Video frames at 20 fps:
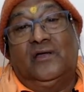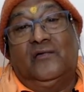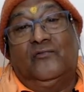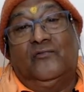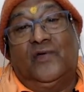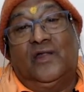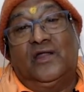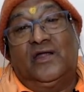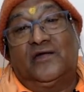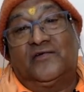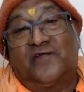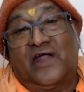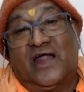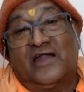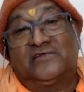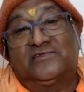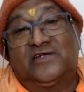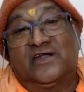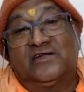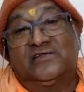when he
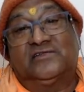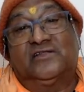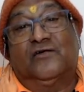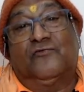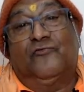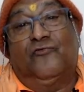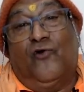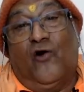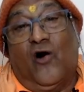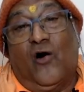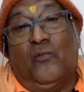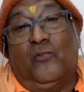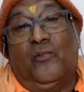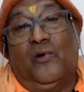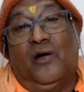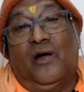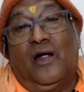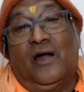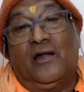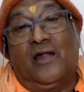transcends the form
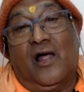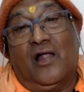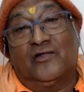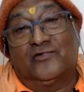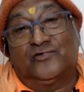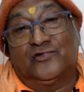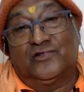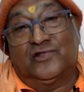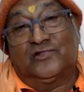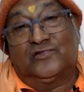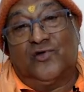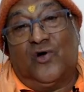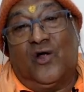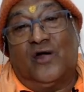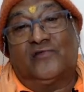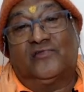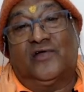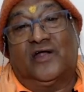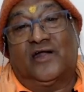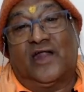and also the
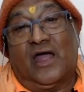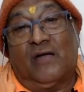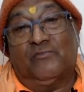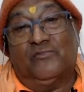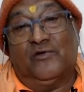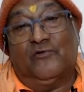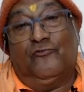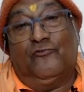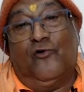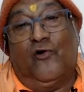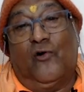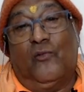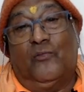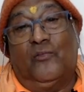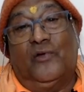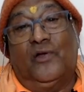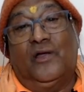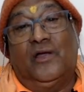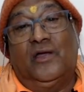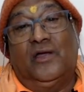thought that I am the form,
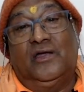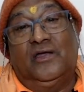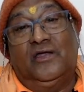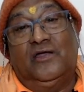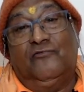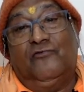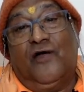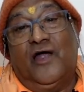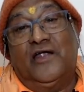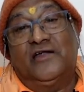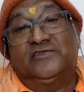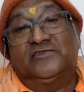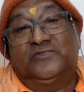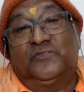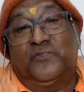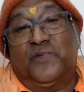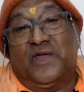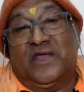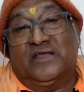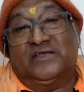he finds
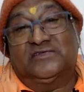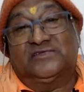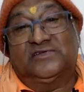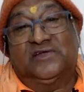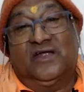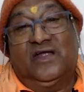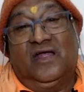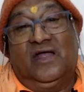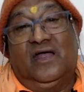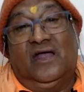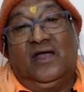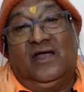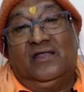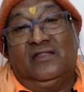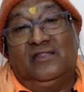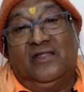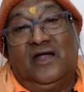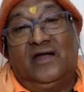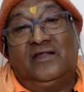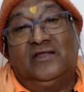peace.
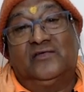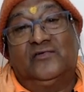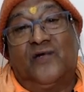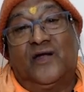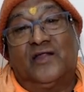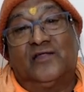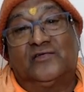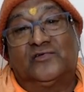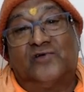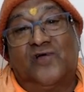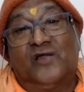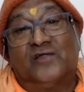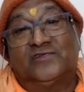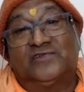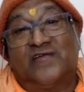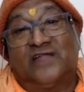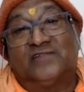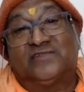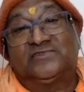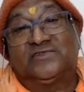That is what is called
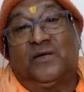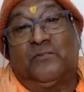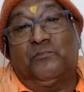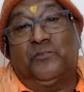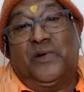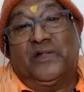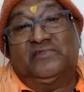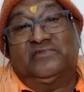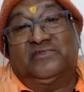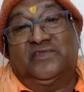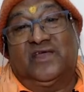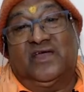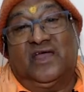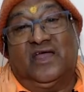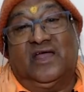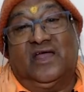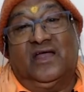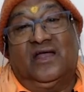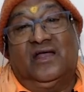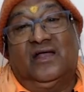Sat
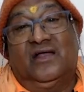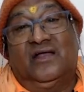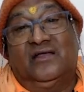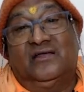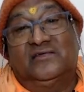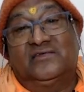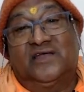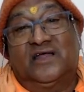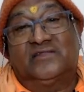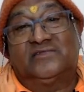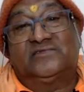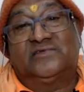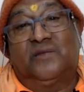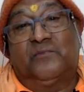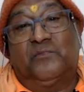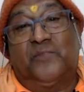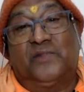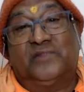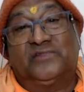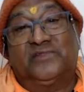Sampatti. Sat
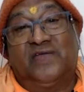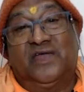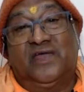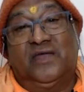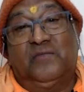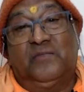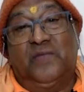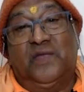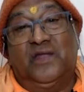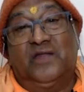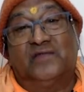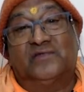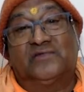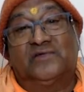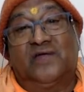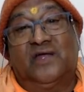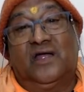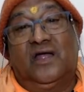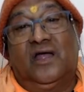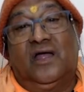Sampatti means
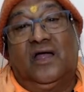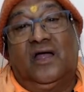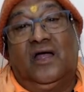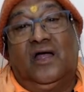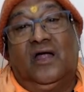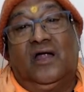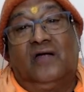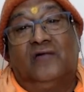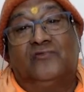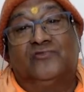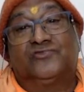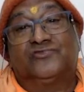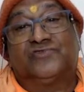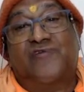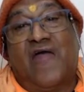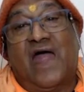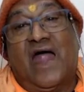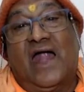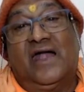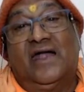to
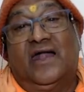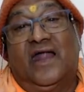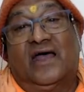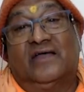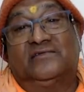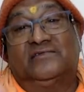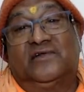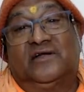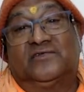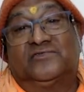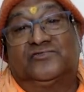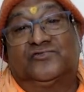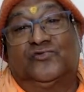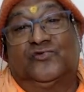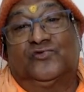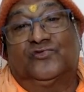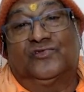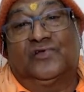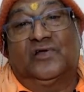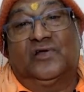stand as the
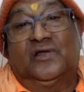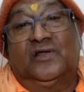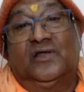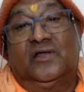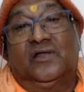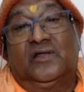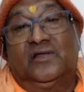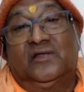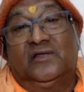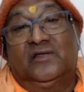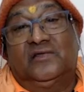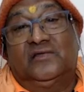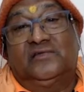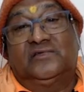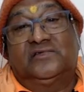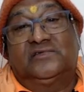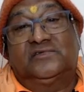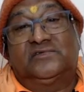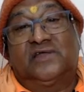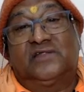truth.
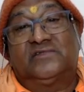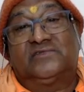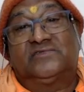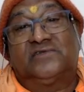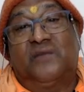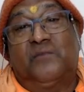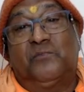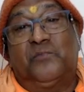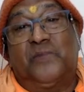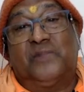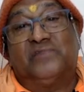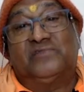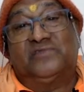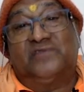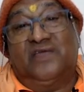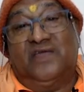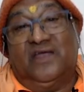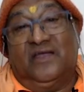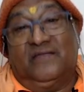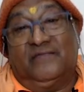Sat
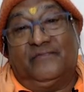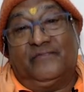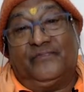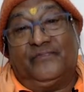Sampatti.